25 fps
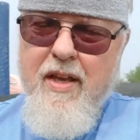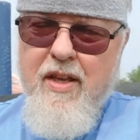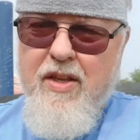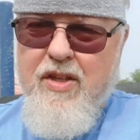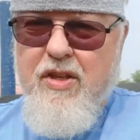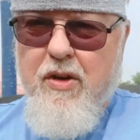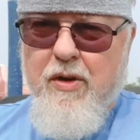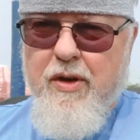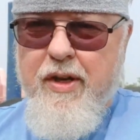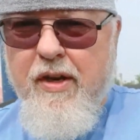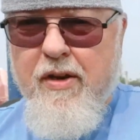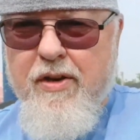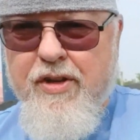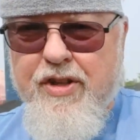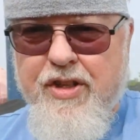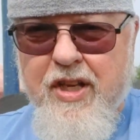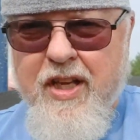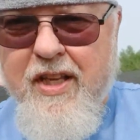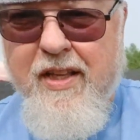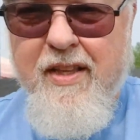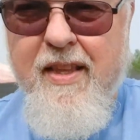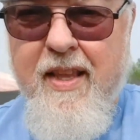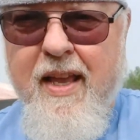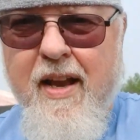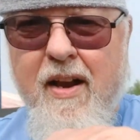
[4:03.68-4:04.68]
So you're
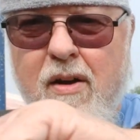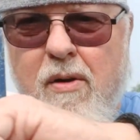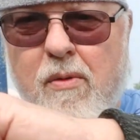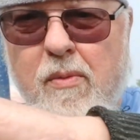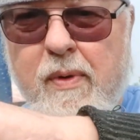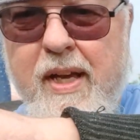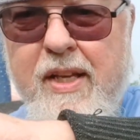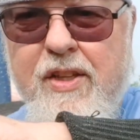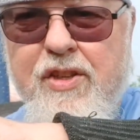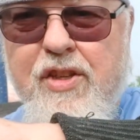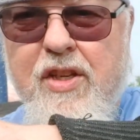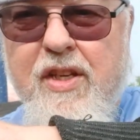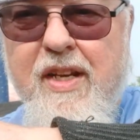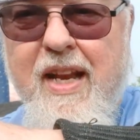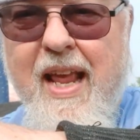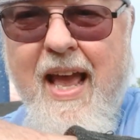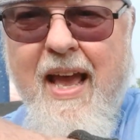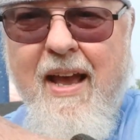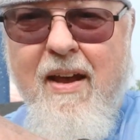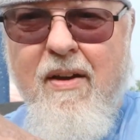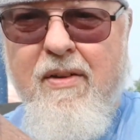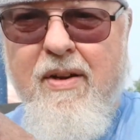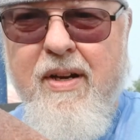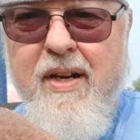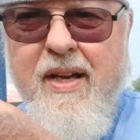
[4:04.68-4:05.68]
sitting there reaching
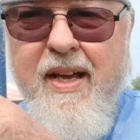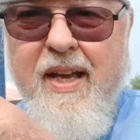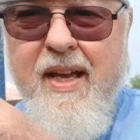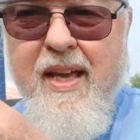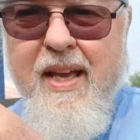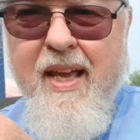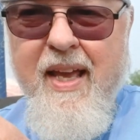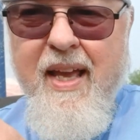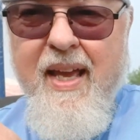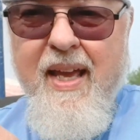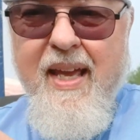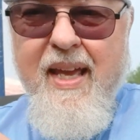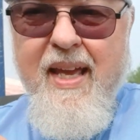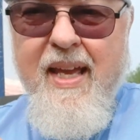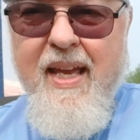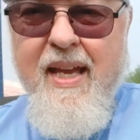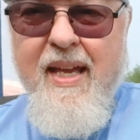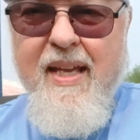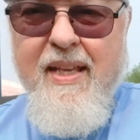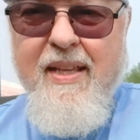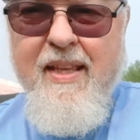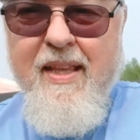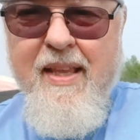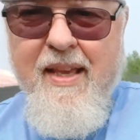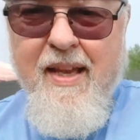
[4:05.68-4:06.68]
down
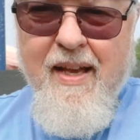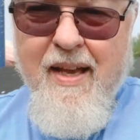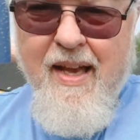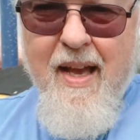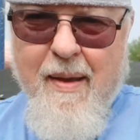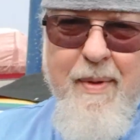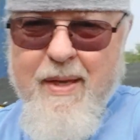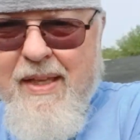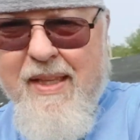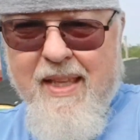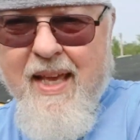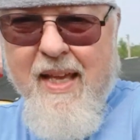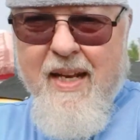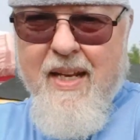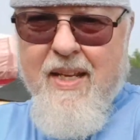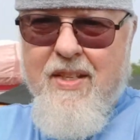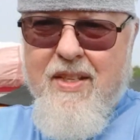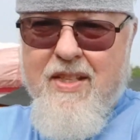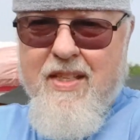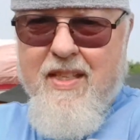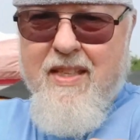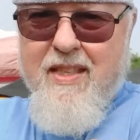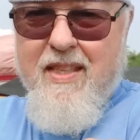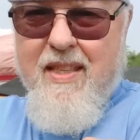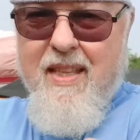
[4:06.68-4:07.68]
in, I mean, they
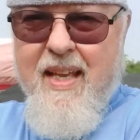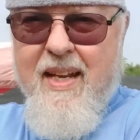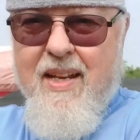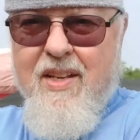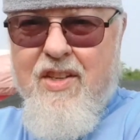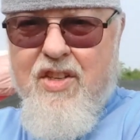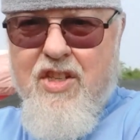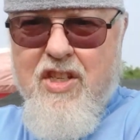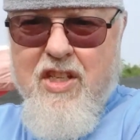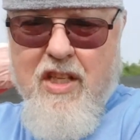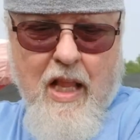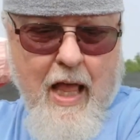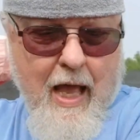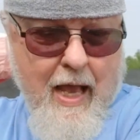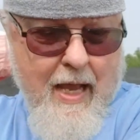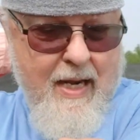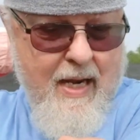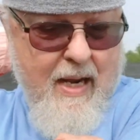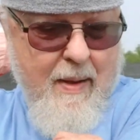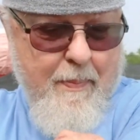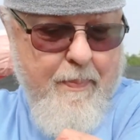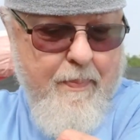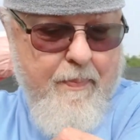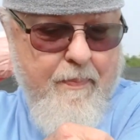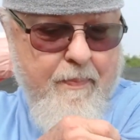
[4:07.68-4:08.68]
just slide
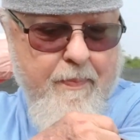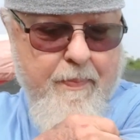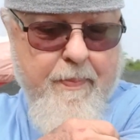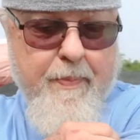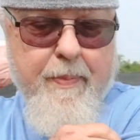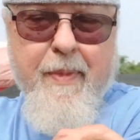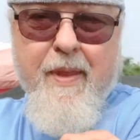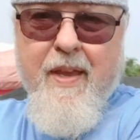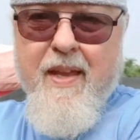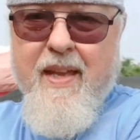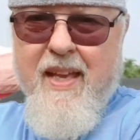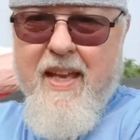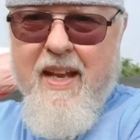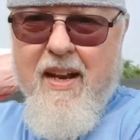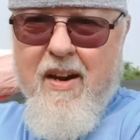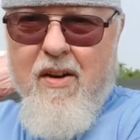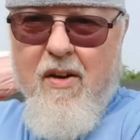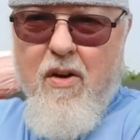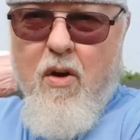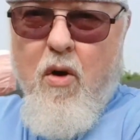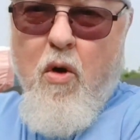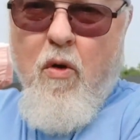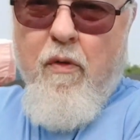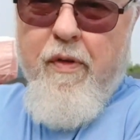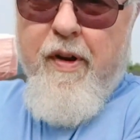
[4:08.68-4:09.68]
up
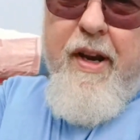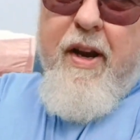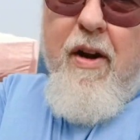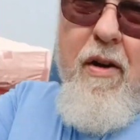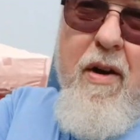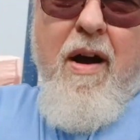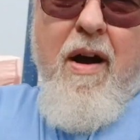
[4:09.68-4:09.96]
here over your